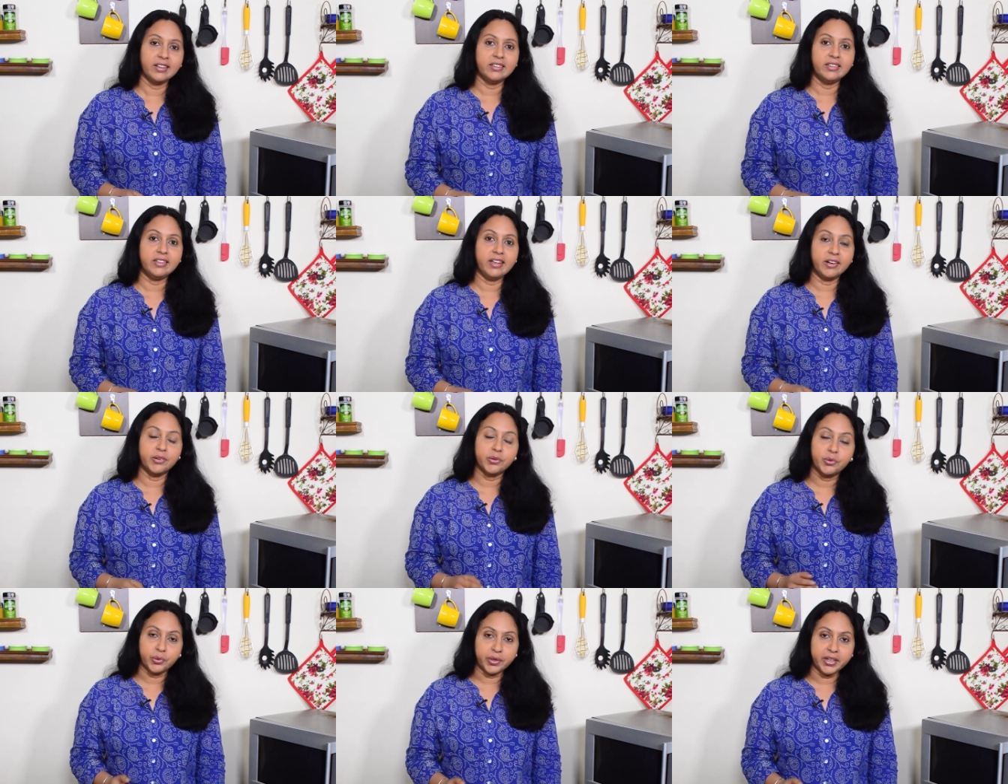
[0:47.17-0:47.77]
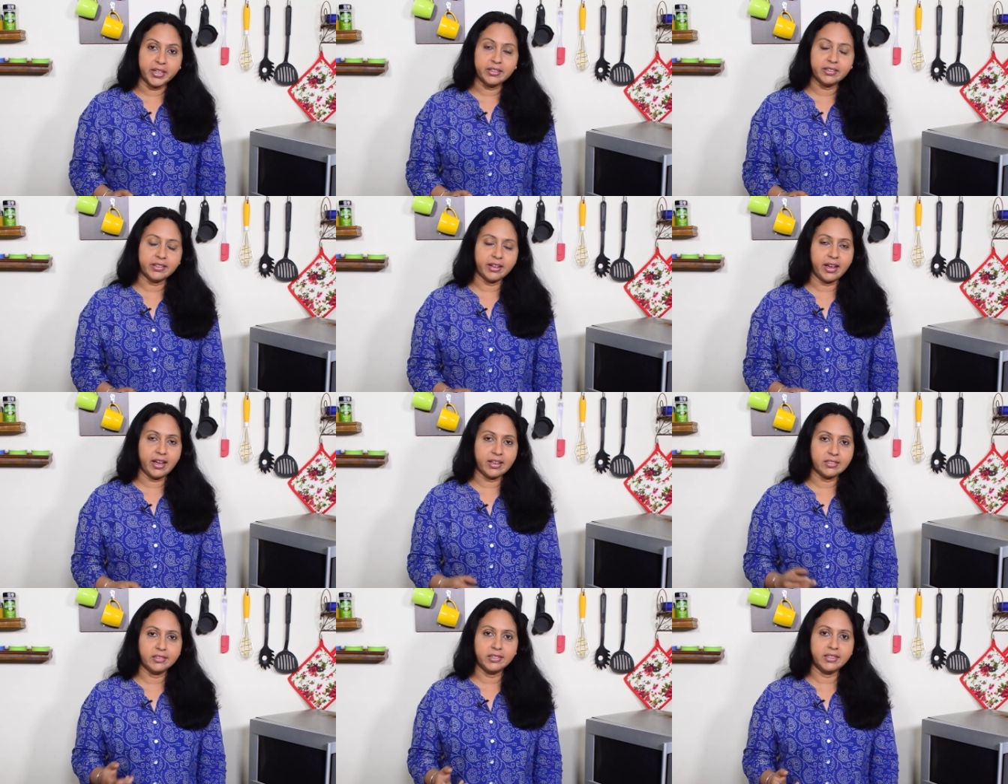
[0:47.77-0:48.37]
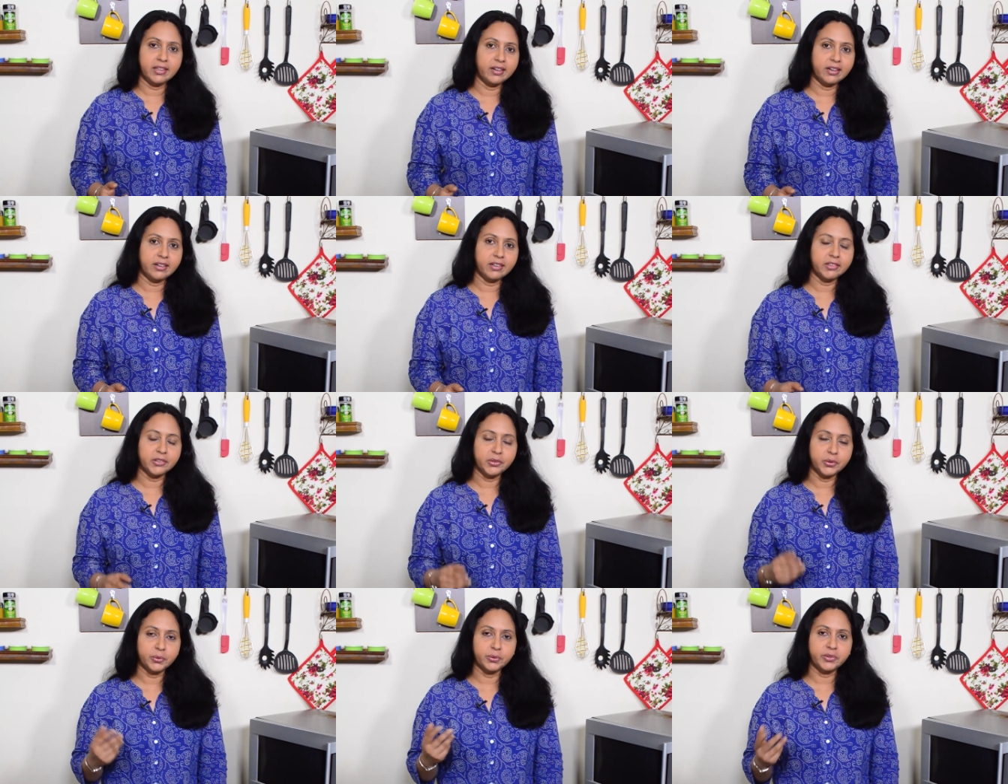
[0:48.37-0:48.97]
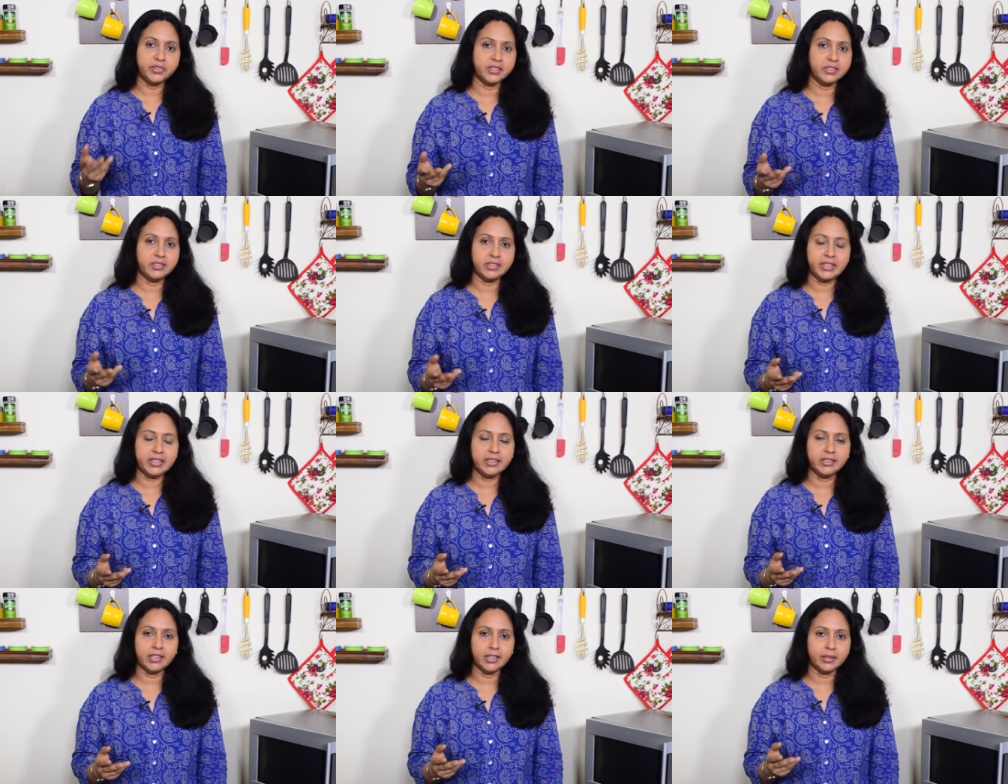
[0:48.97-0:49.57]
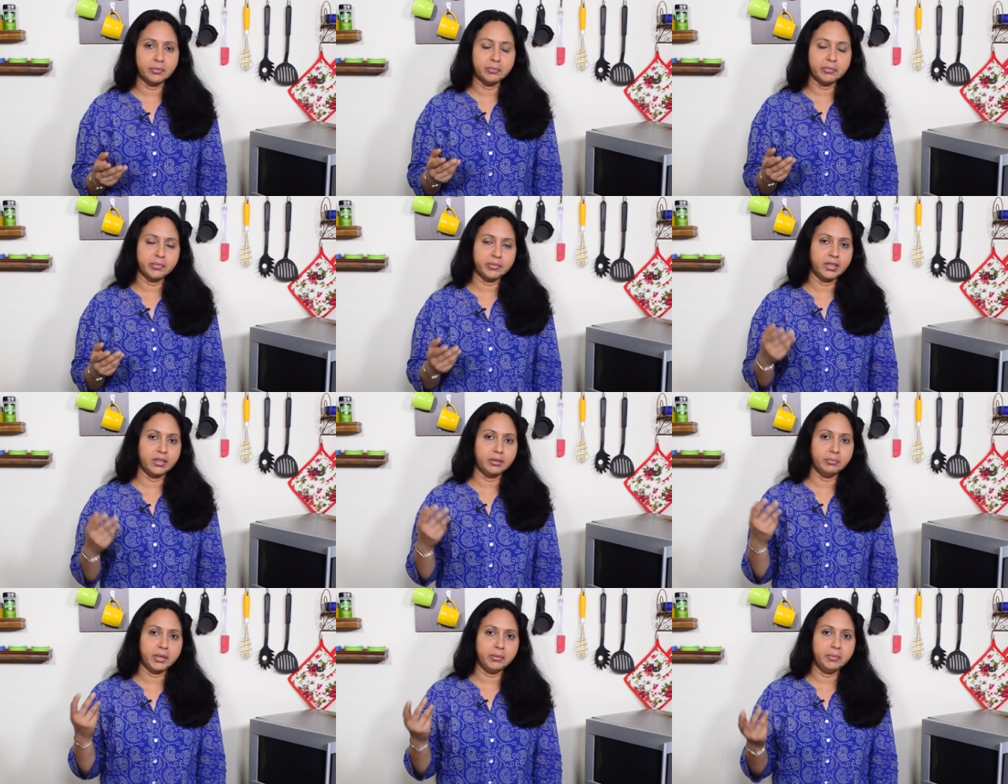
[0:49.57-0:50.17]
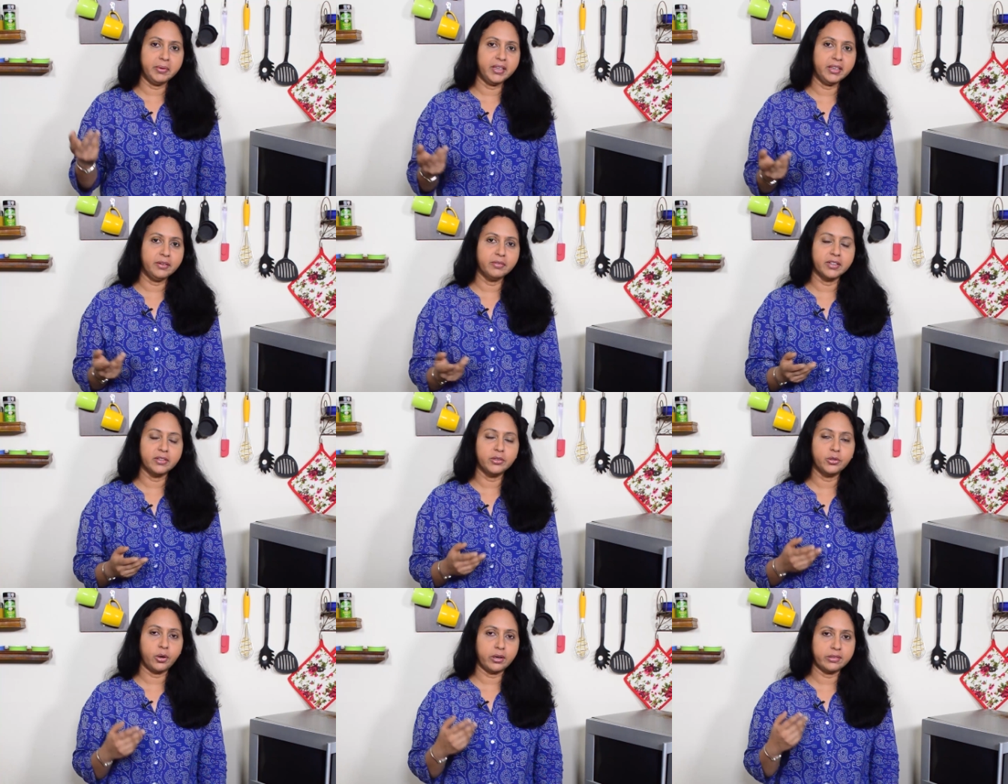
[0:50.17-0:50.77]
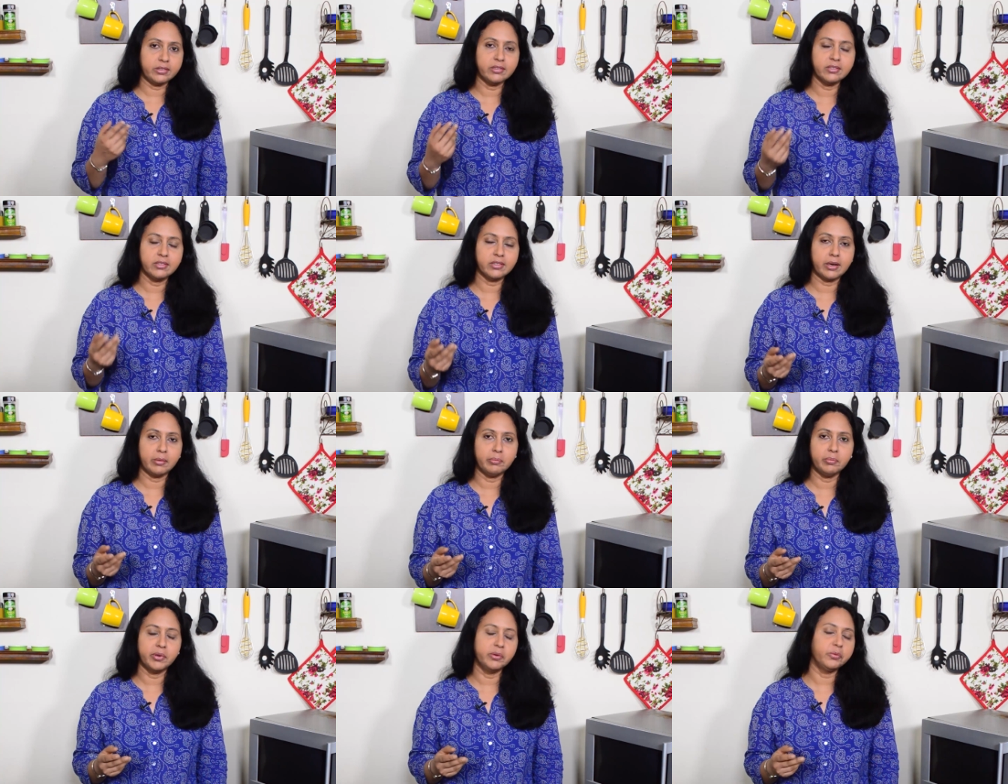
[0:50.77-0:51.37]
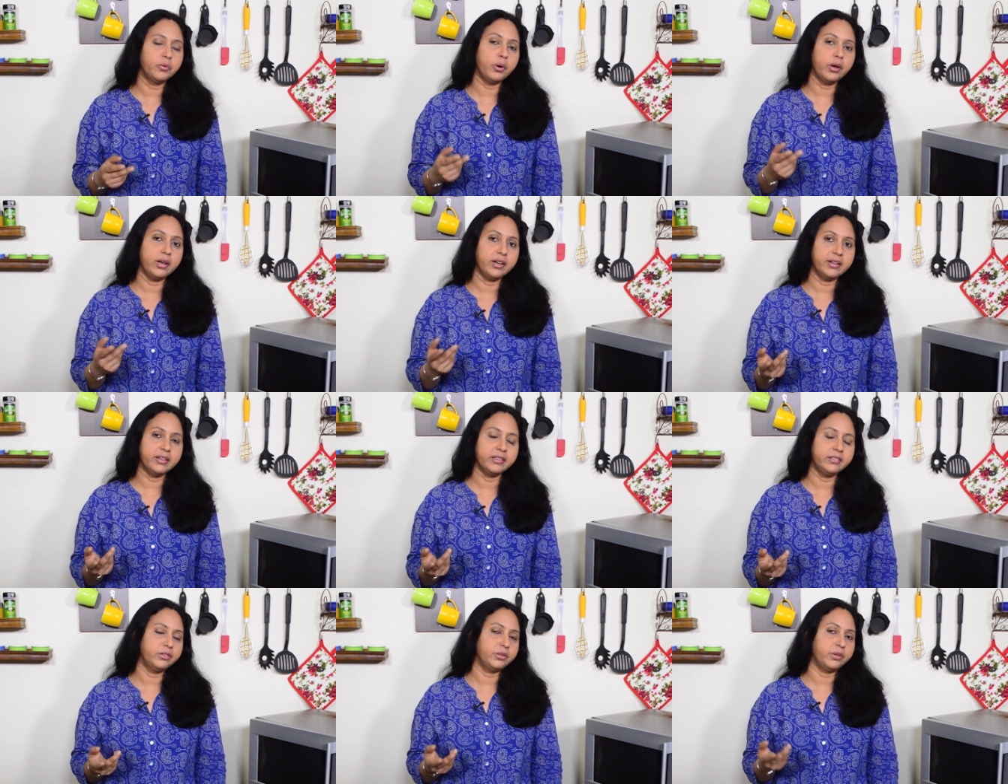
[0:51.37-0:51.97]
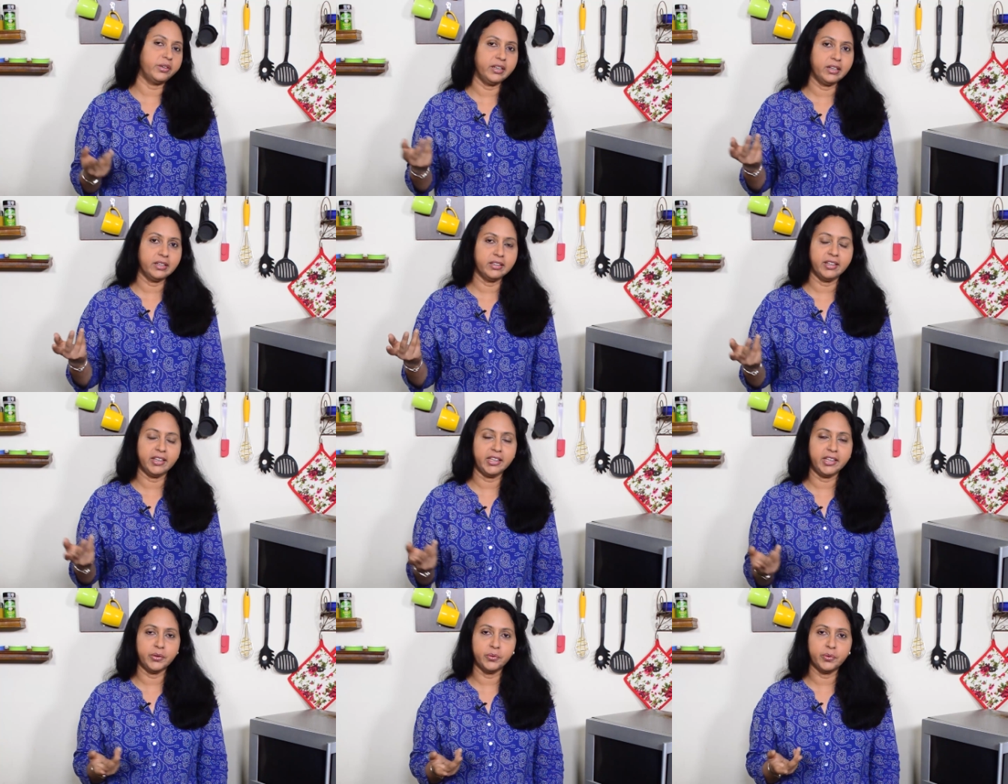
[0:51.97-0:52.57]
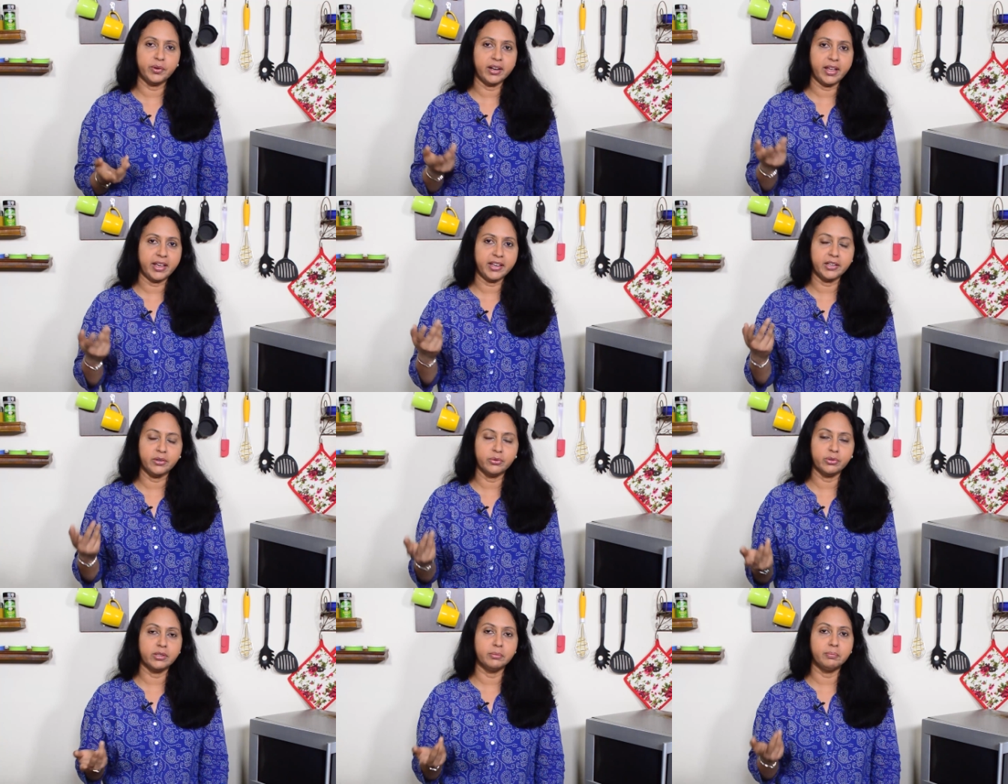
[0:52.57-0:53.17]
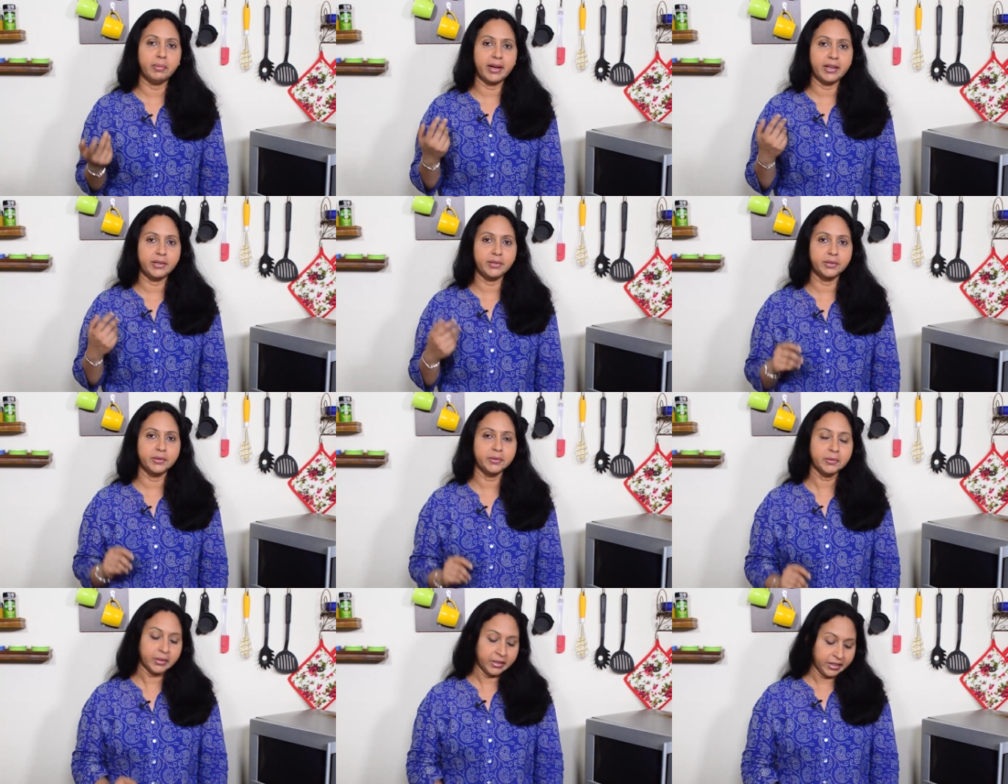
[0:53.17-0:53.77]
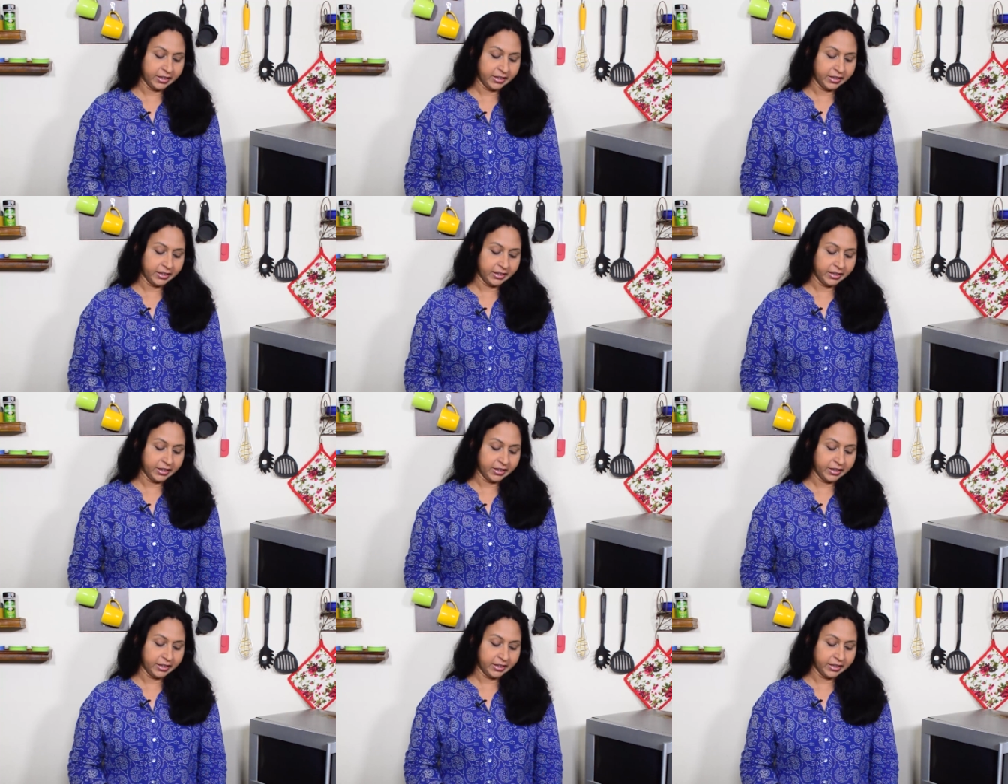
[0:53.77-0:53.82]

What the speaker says: They are great as they are. You could just eat them, maybe even toss in some walnuts or anything you would like into the batter.